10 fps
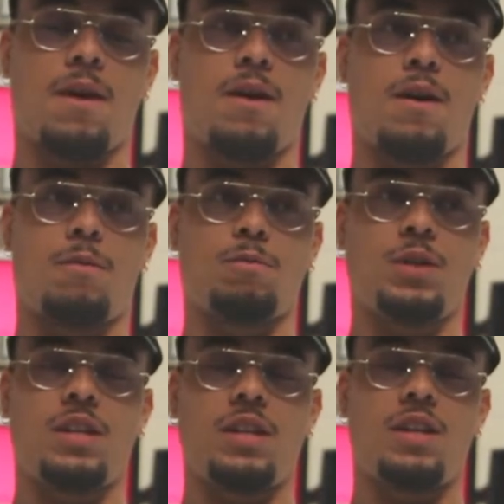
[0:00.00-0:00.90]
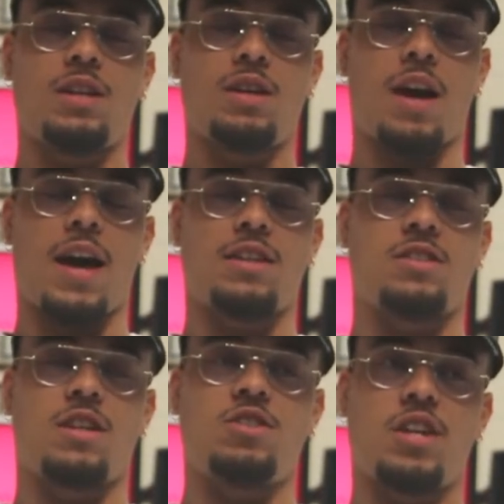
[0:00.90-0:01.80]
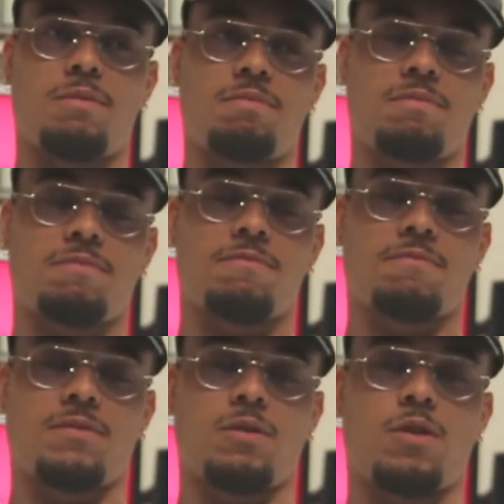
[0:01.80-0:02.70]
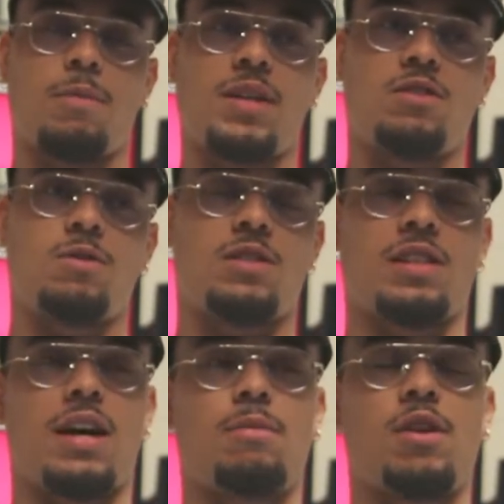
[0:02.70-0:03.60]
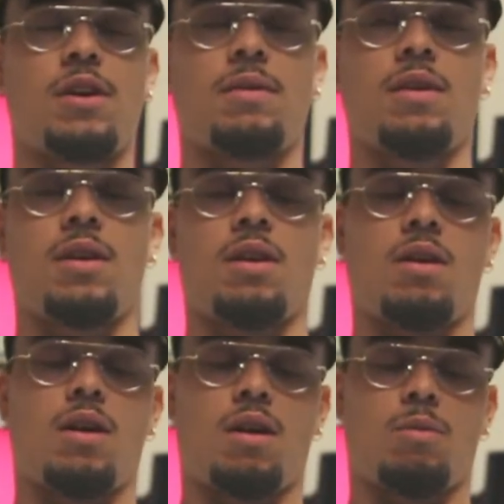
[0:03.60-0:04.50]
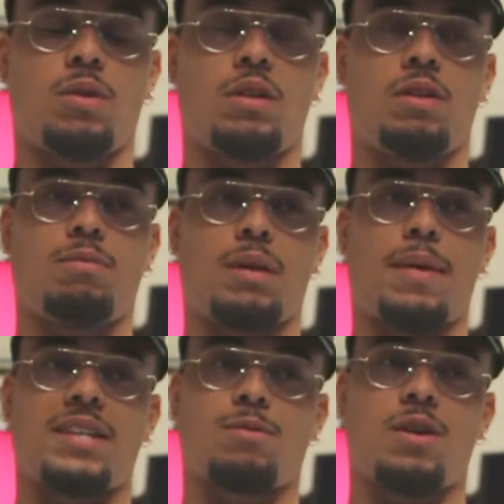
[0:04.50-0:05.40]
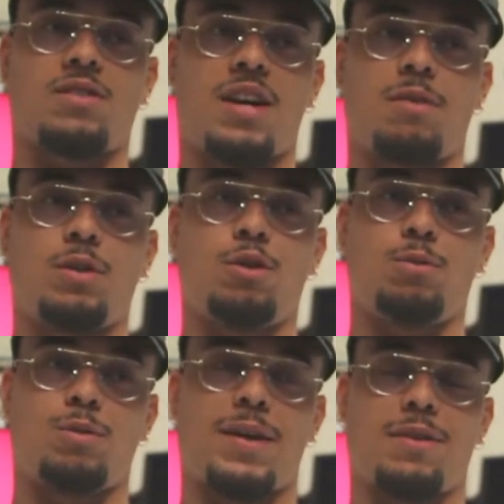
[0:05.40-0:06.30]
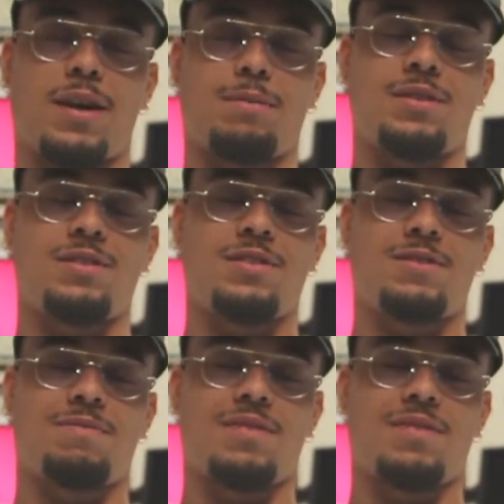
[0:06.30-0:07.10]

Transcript: I had a study jam where I met students in the library. We played basketball outside. We hooped with Michael Hopkins.